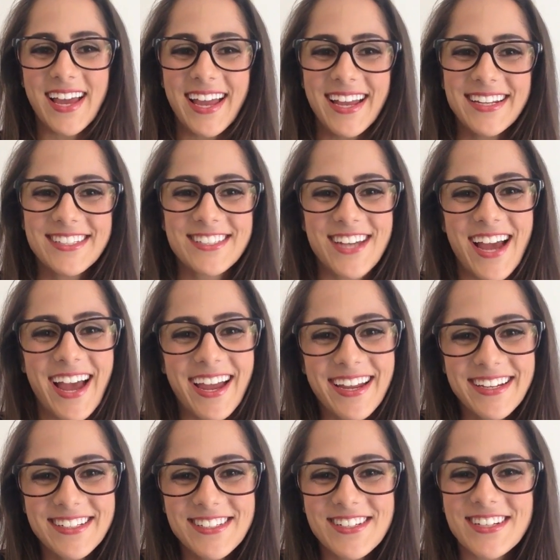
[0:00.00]
It
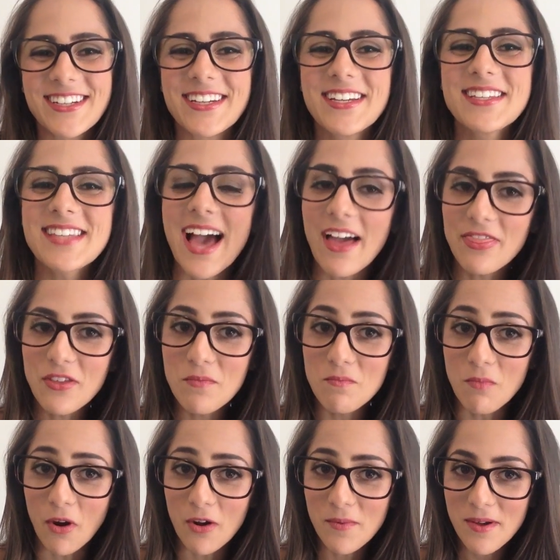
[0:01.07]
changes. At the
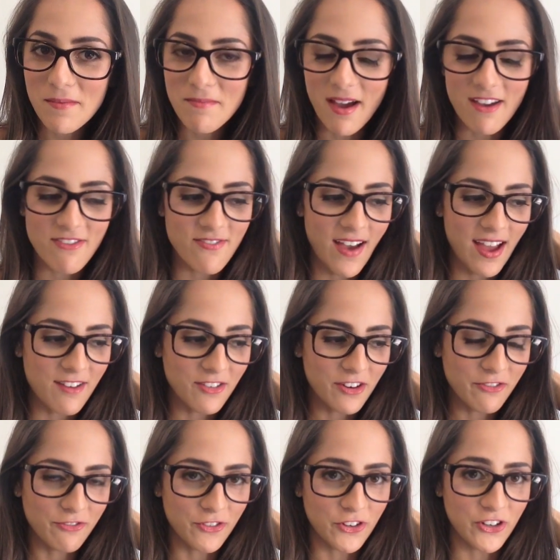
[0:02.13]
moment, my
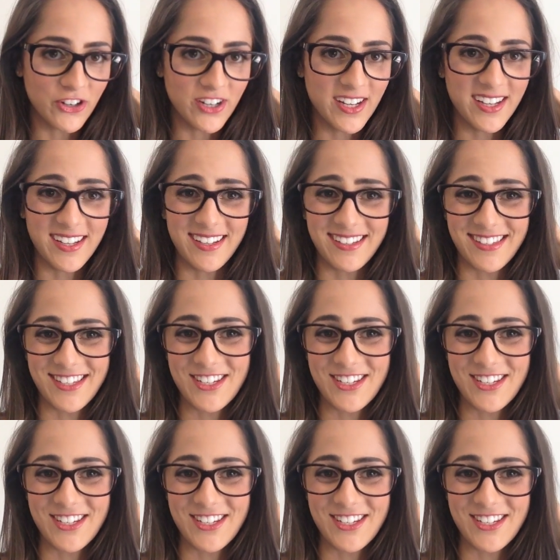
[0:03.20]
favorite food is